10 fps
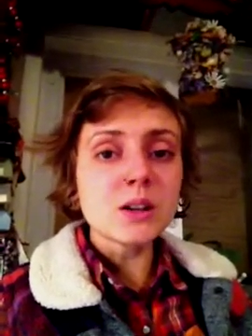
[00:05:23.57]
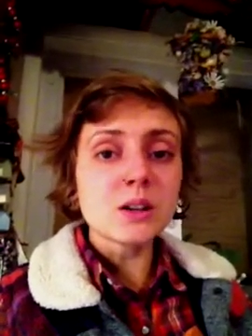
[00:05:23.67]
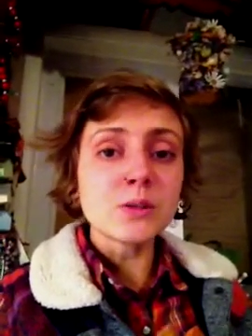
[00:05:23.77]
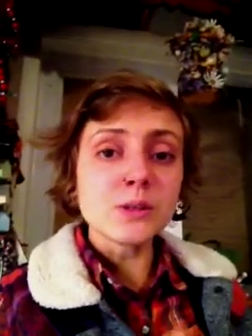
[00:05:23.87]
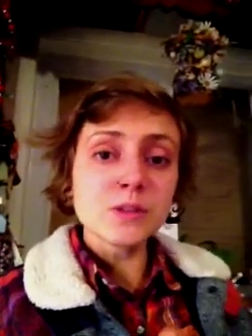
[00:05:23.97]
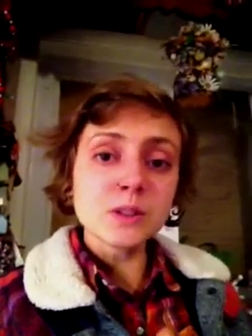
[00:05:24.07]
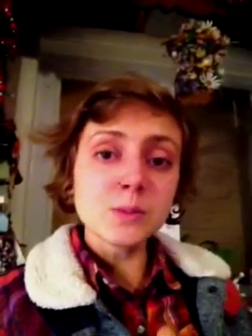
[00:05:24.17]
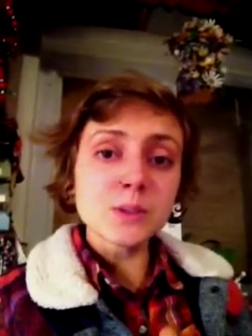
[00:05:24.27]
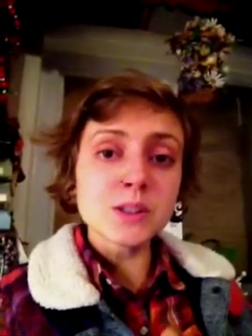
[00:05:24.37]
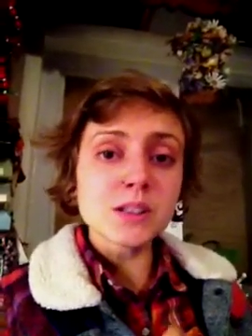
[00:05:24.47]
or
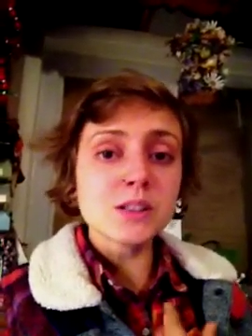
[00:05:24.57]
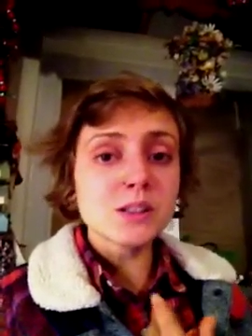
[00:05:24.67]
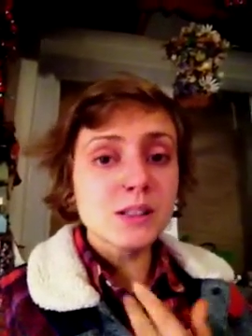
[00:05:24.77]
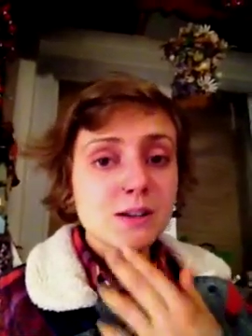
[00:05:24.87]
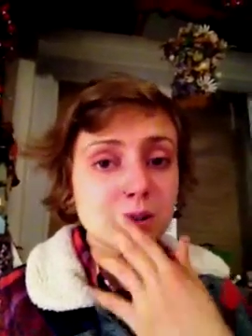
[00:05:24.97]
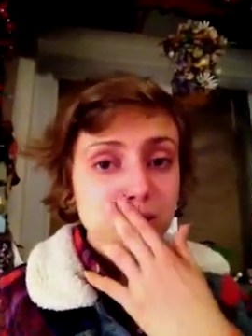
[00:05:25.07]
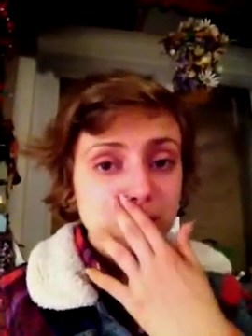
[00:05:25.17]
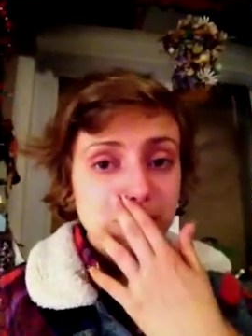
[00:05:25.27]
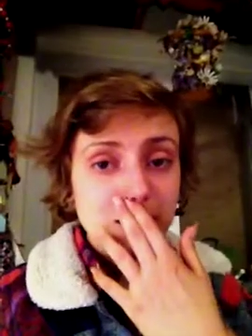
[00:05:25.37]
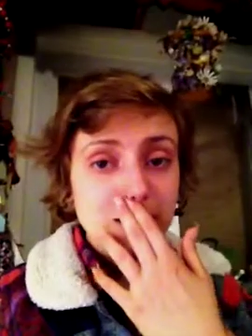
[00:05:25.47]
50% or
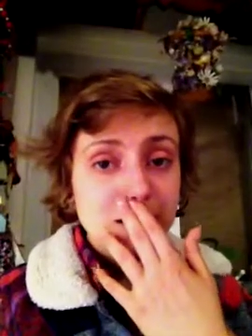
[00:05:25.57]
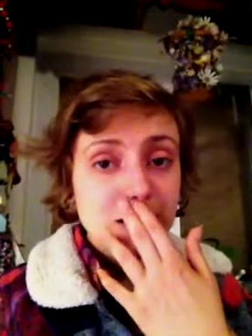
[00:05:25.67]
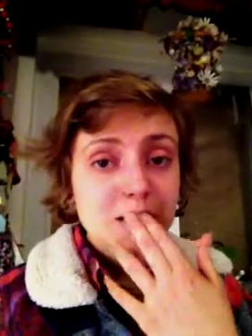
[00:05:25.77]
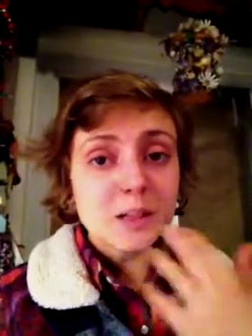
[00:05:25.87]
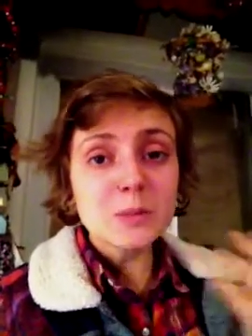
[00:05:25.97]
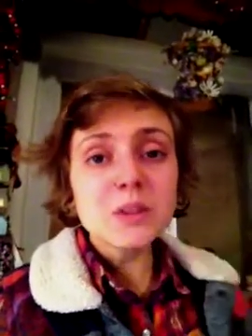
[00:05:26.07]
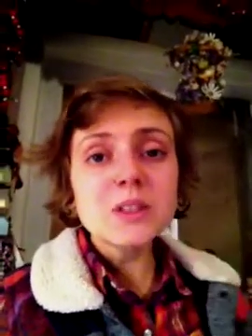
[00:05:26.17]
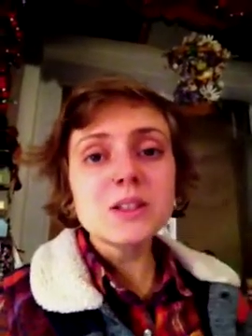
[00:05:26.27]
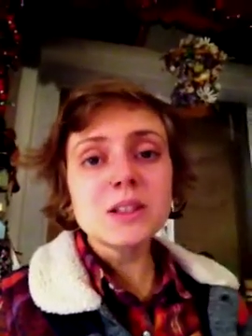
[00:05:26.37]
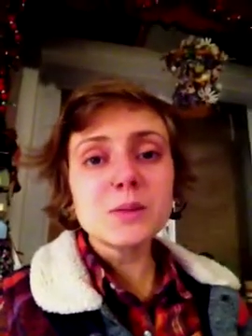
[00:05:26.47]
70%. Numbers
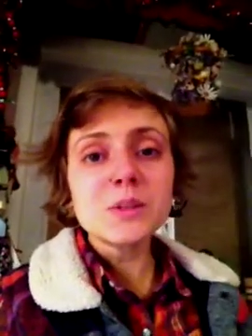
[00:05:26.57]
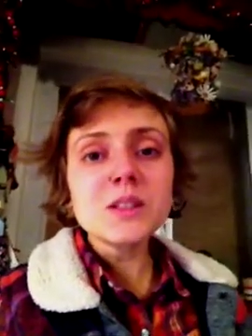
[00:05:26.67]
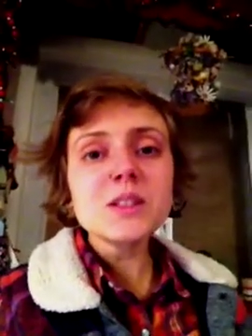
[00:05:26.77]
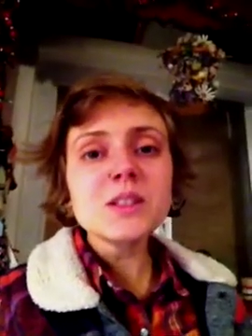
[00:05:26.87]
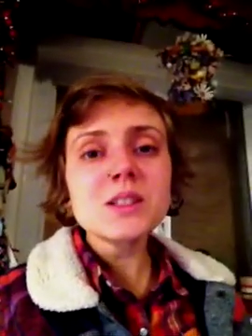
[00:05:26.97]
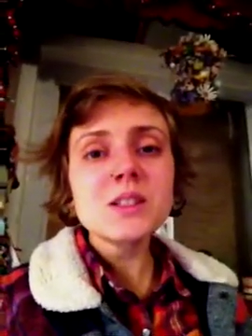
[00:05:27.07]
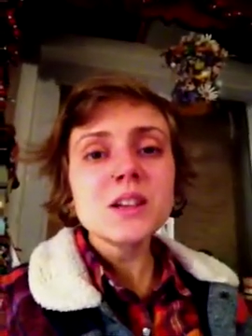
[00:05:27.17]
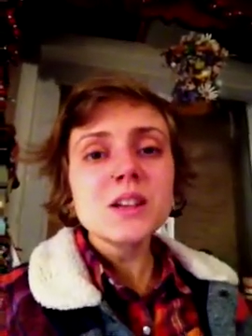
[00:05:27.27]
are numbers.